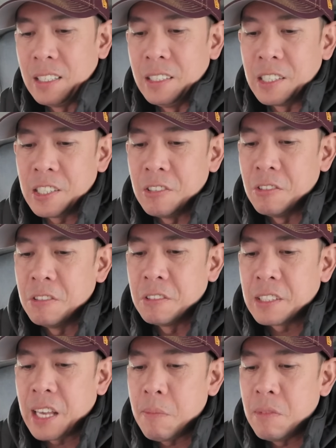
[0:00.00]
There's
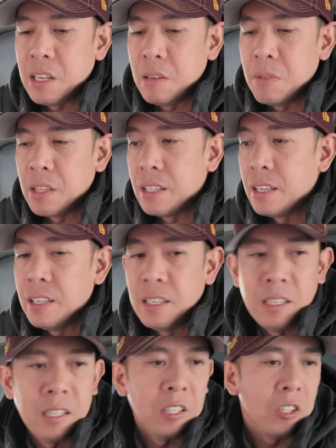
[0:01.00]
no time limit
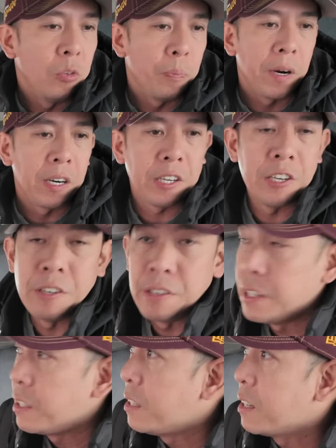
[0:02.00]
to park
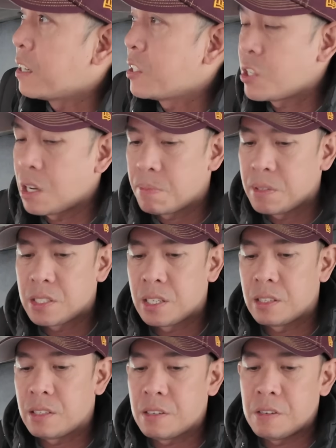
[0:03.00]
here in the shopping
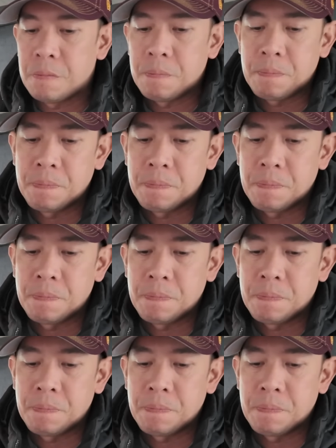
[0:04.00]
center.